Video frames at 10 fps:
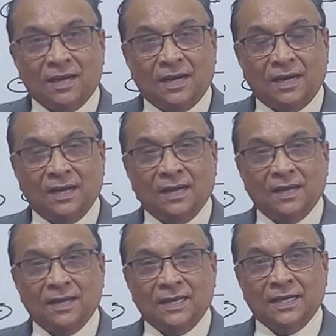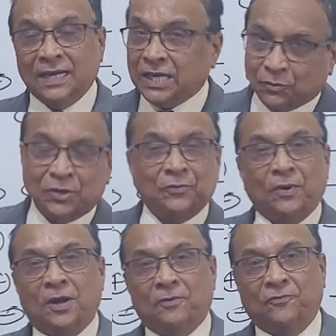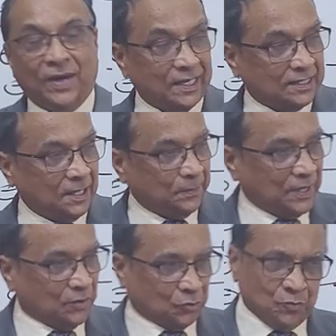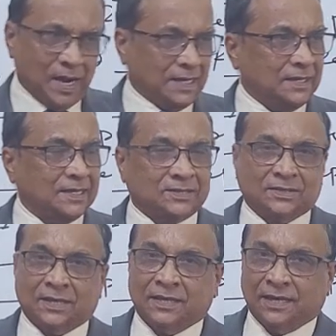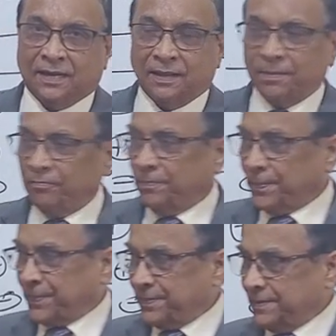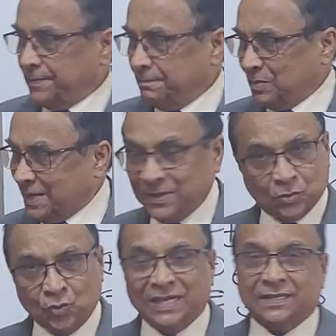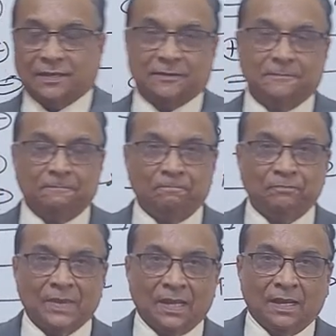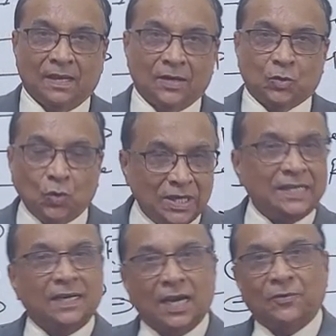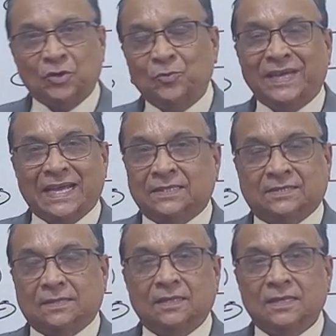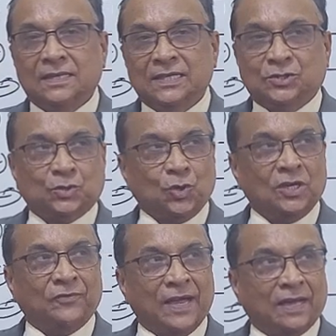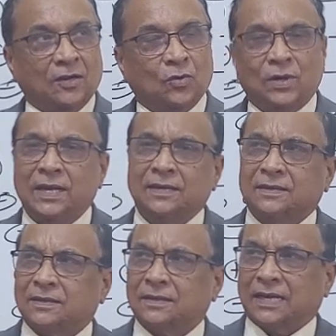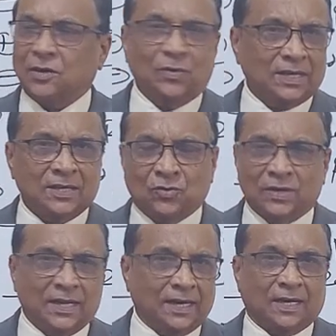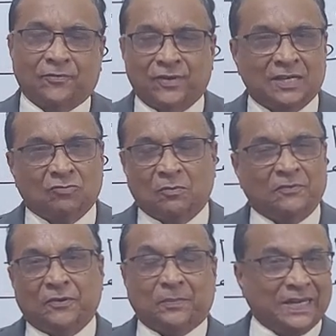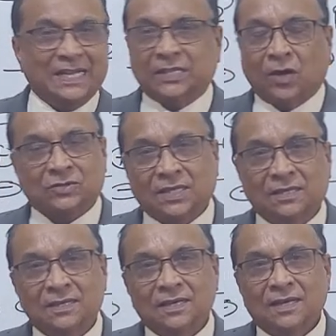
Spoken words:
in liquid form. For example, to my understanding, maybe 2 liter of humic acid is sold, if I convert into naira, roughly it will be 15,000